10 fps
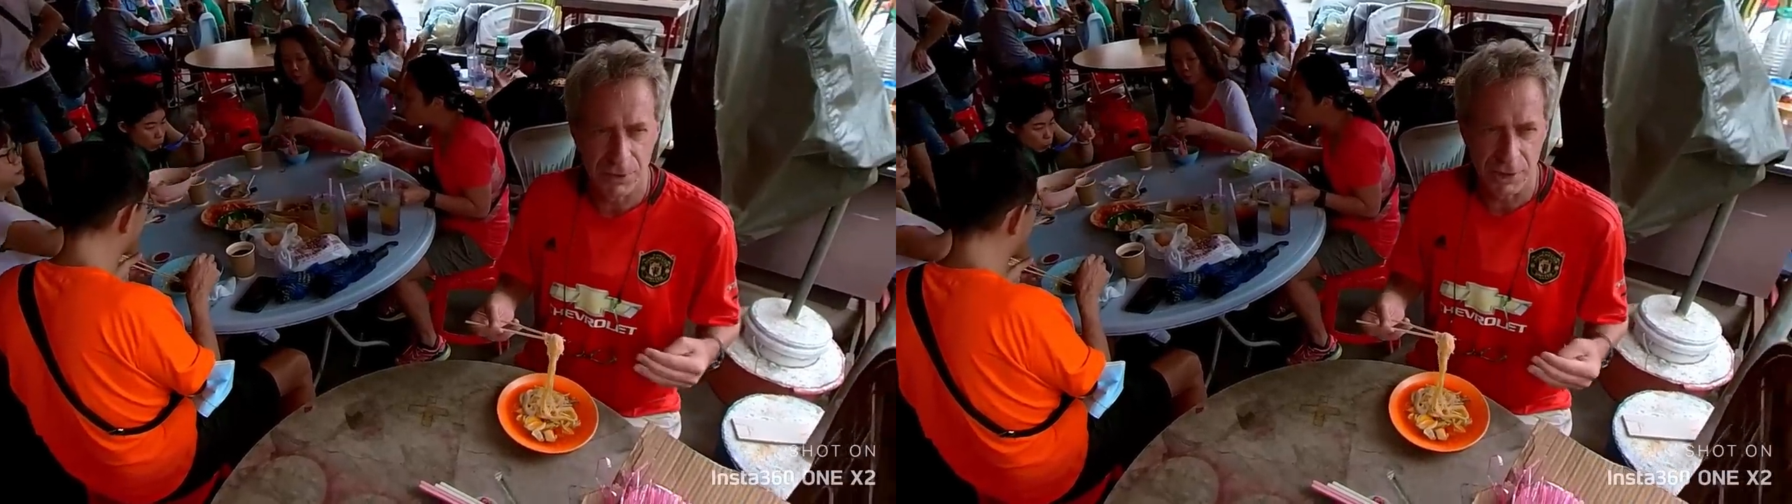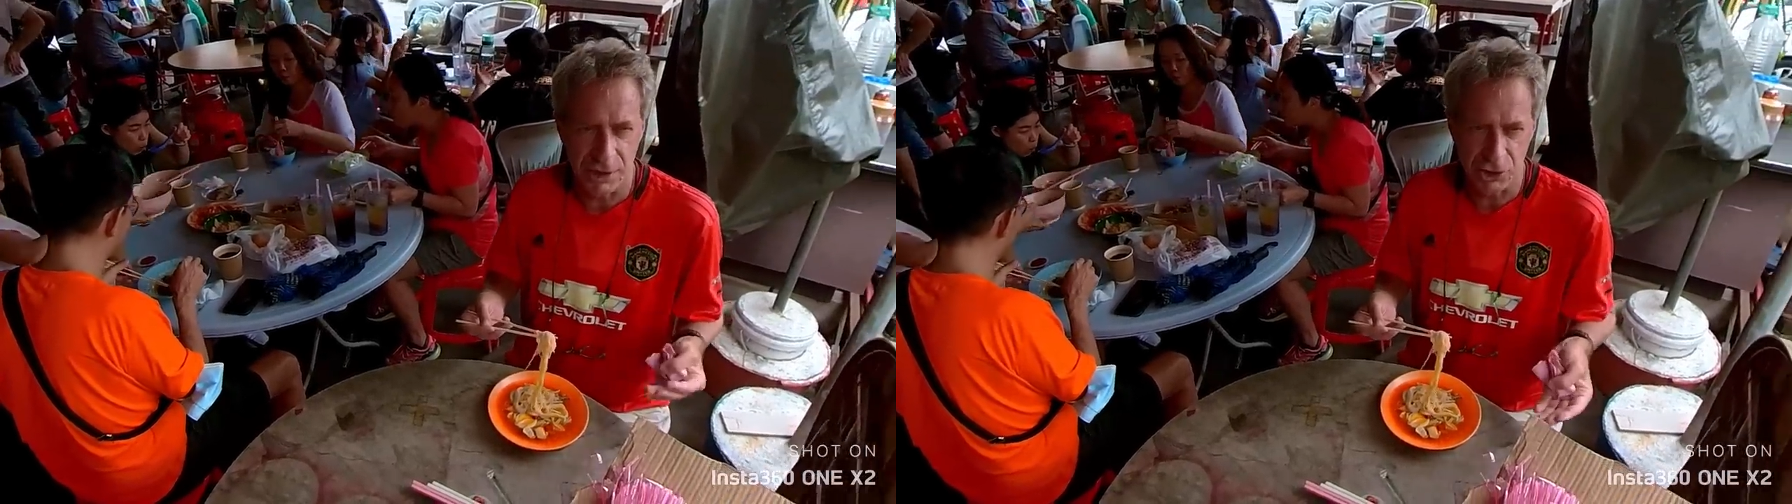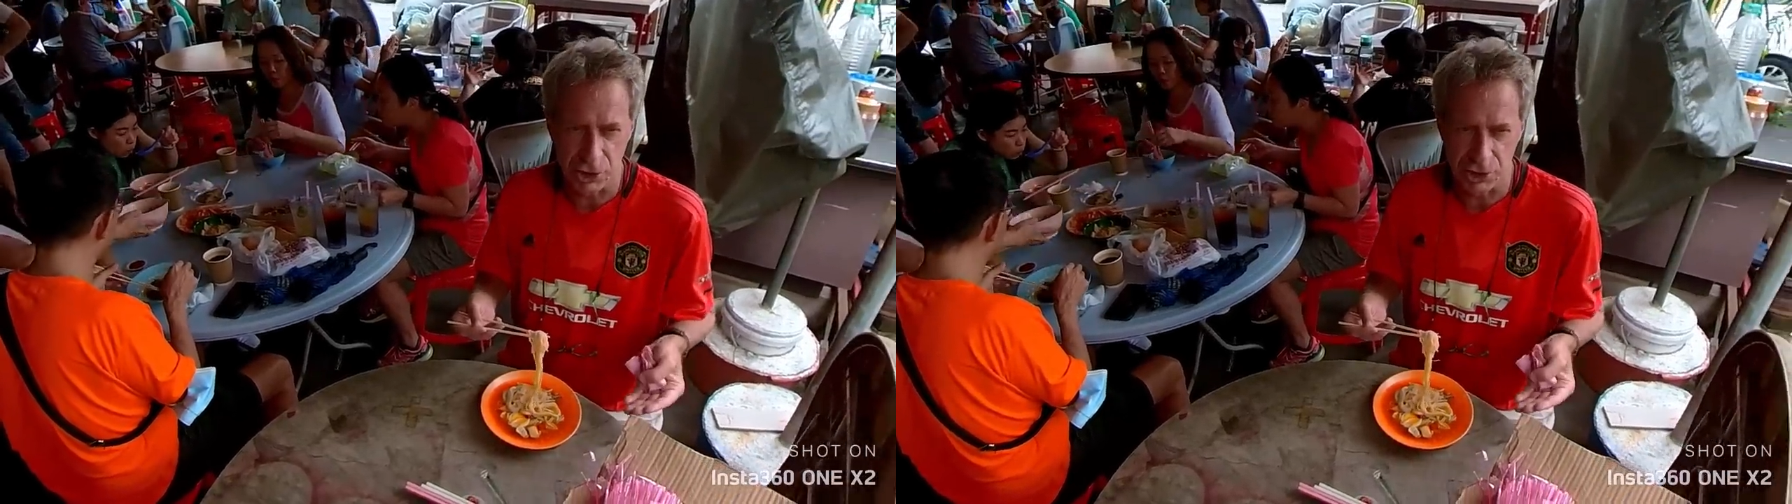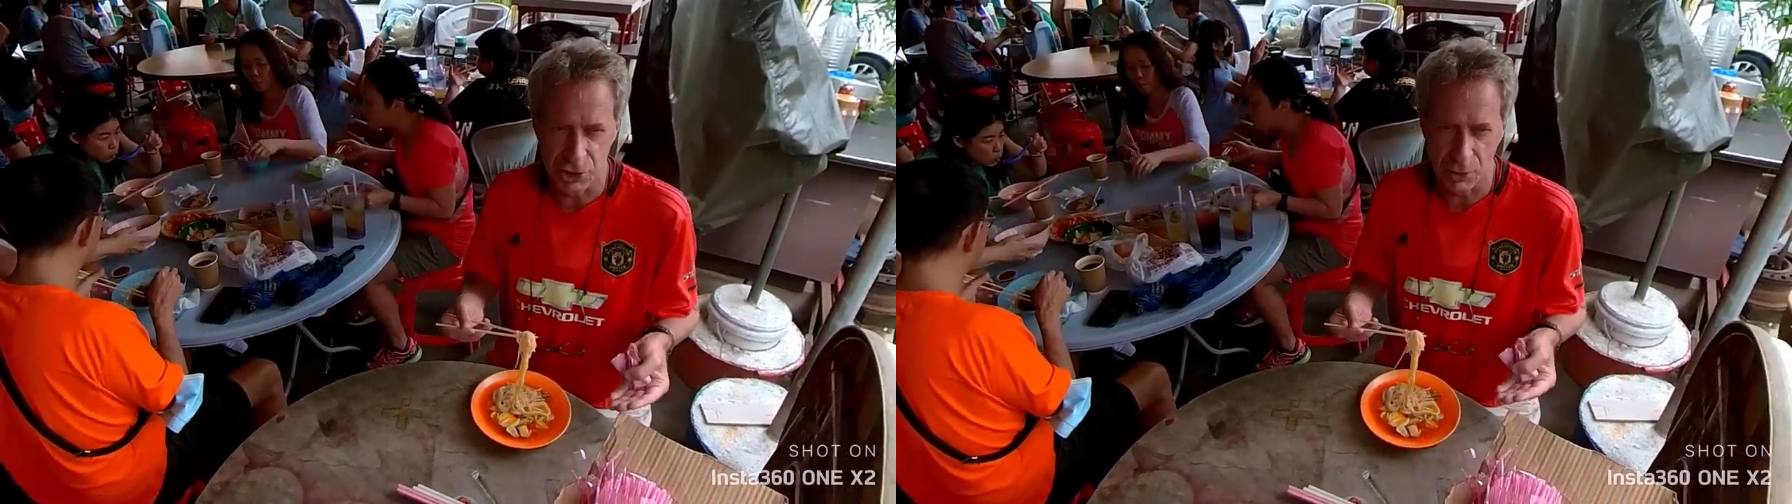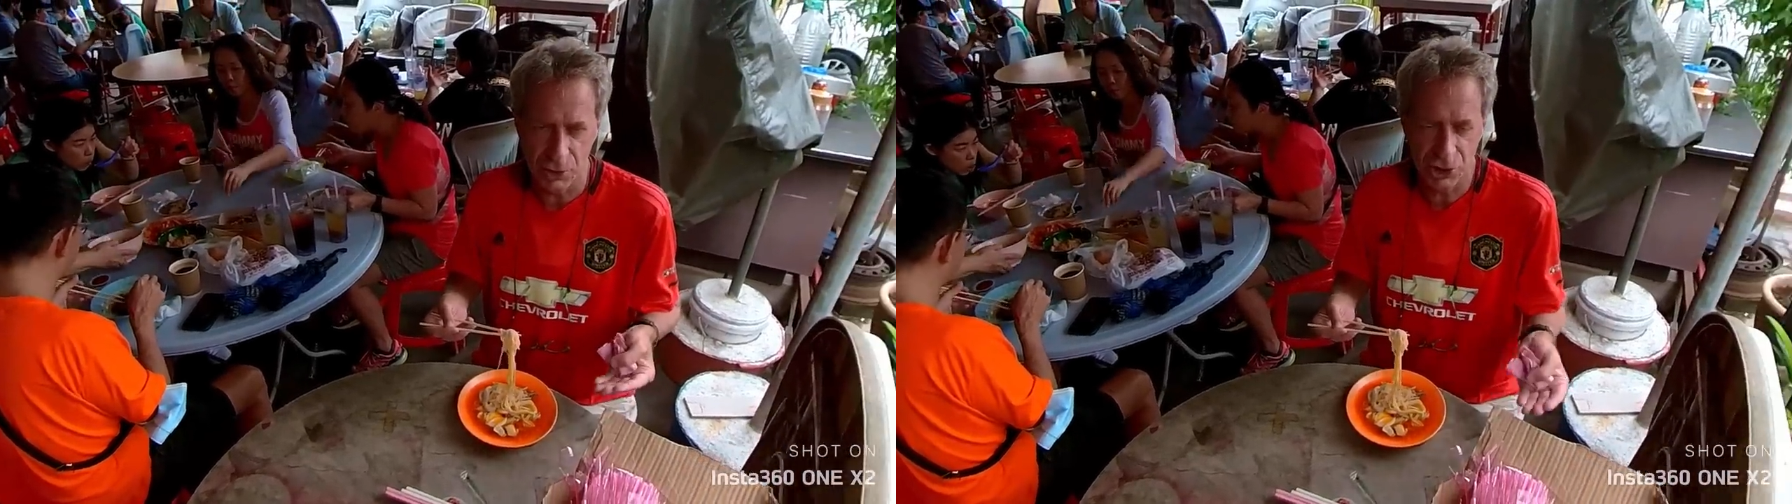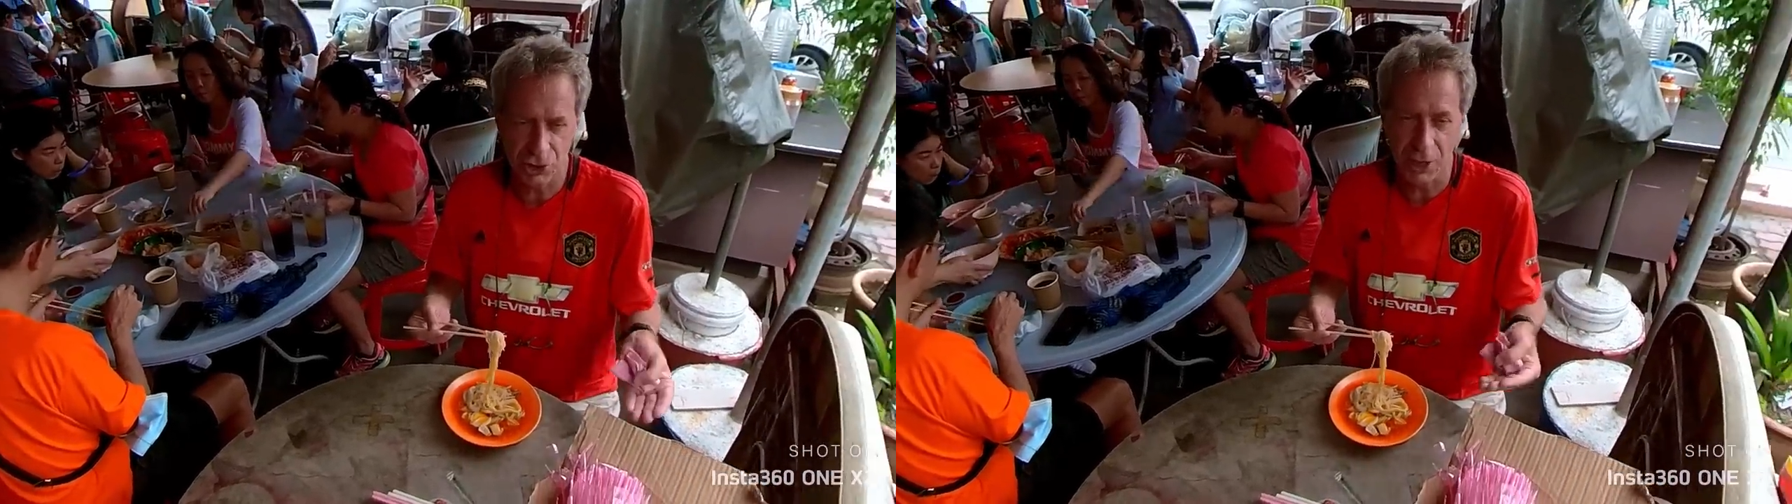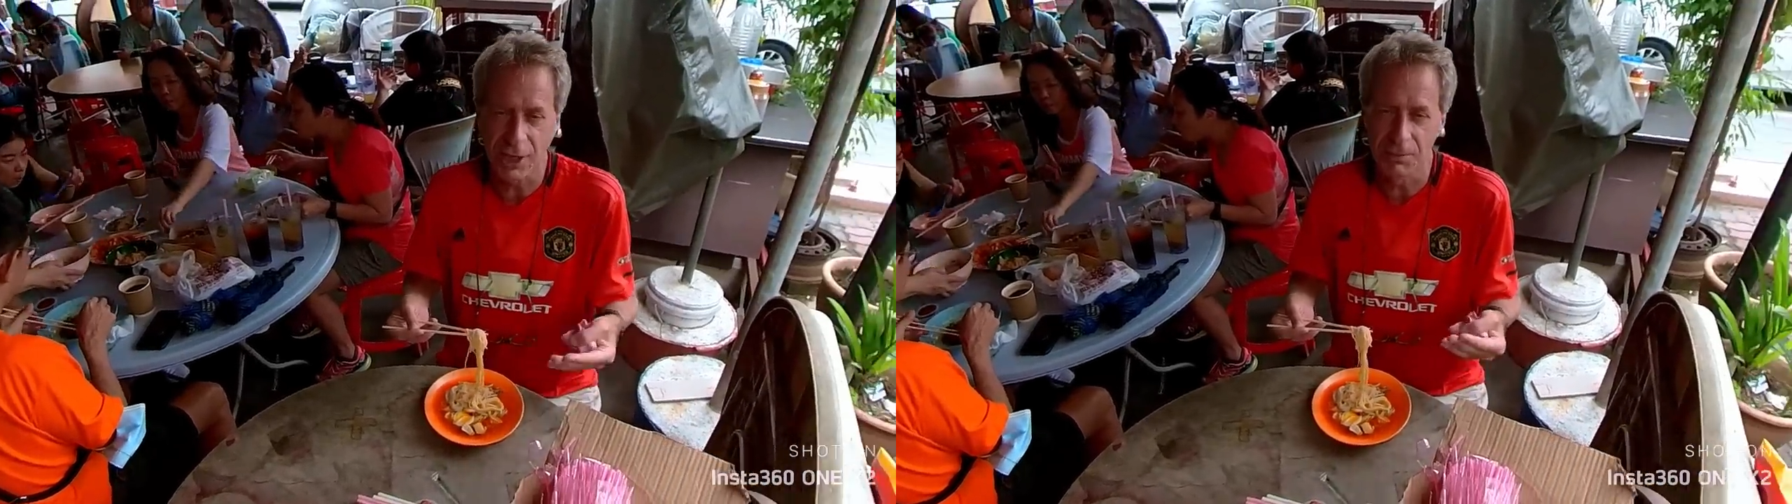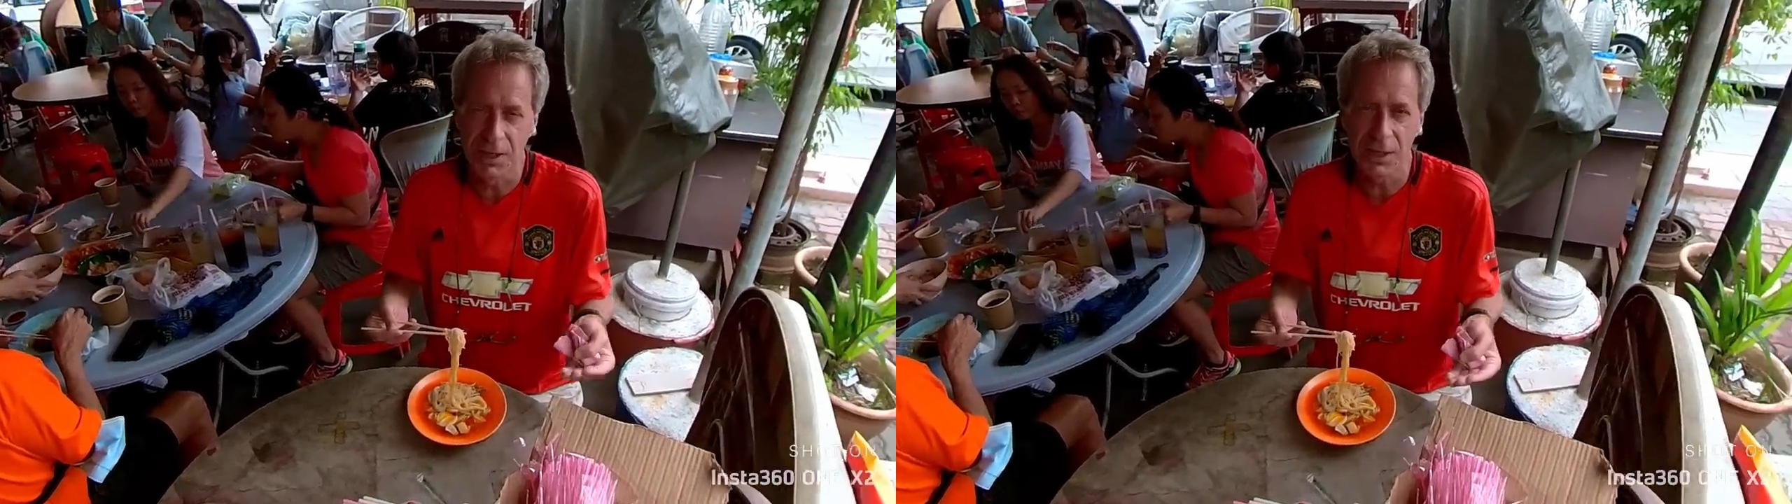the dishes don't
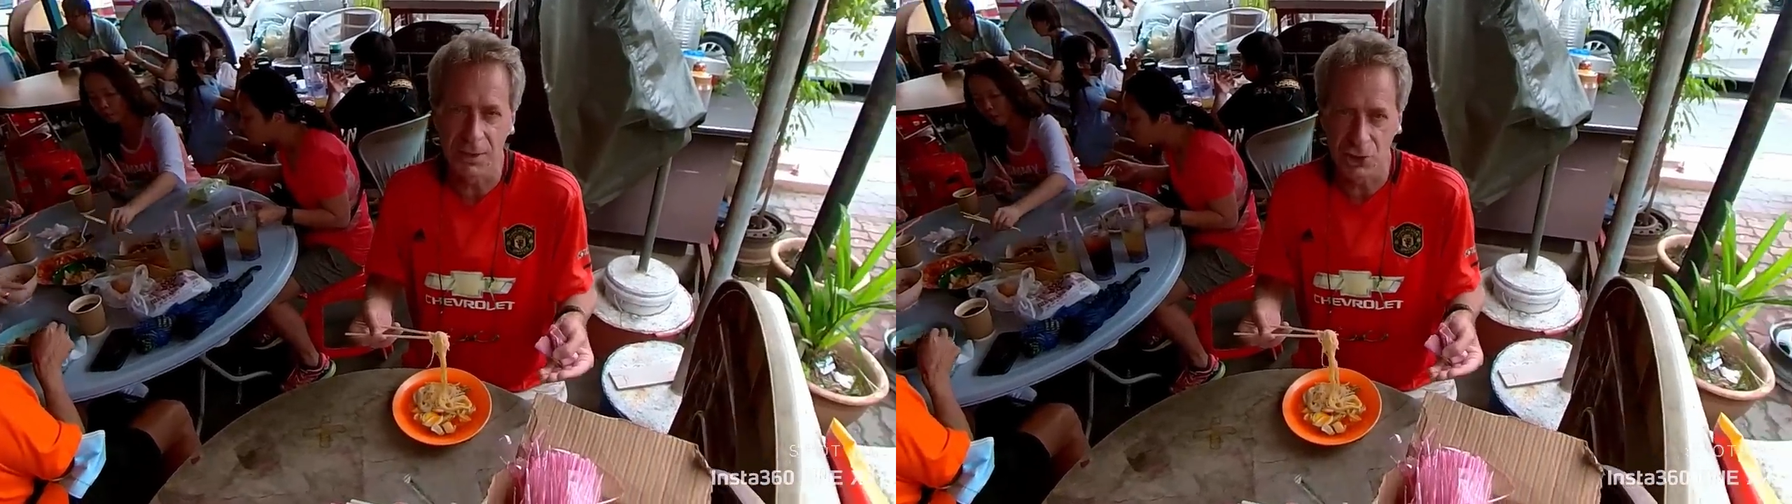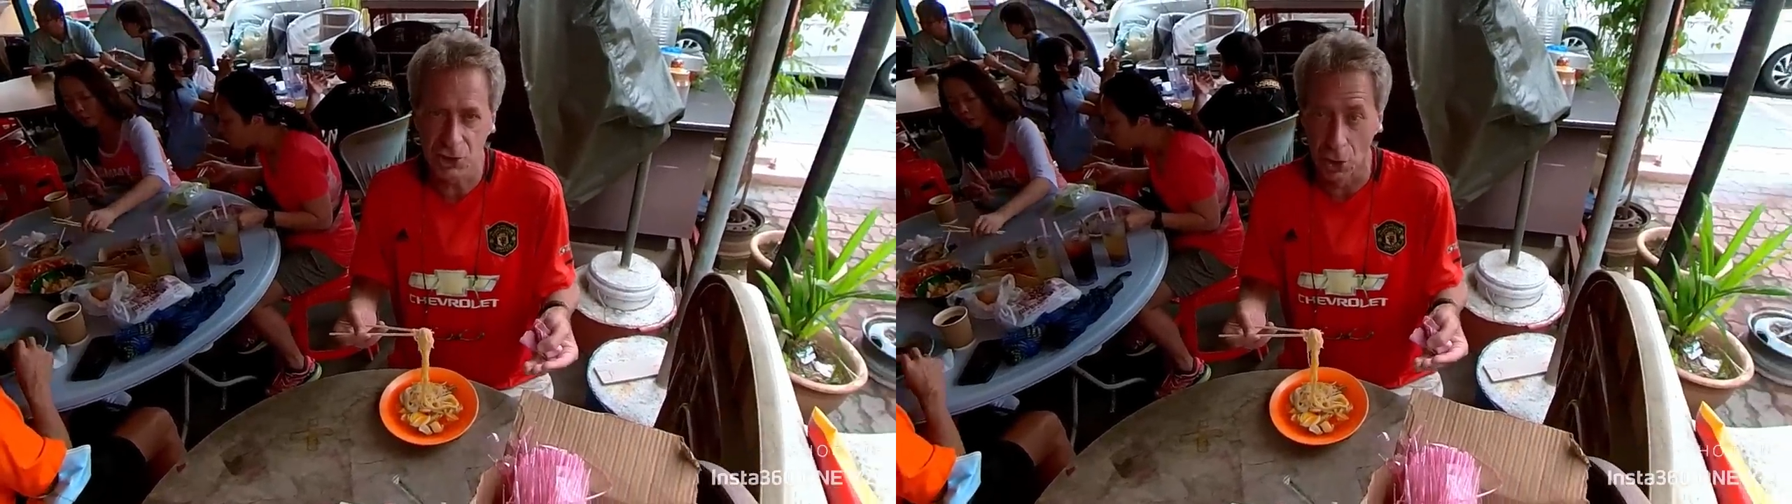strike me as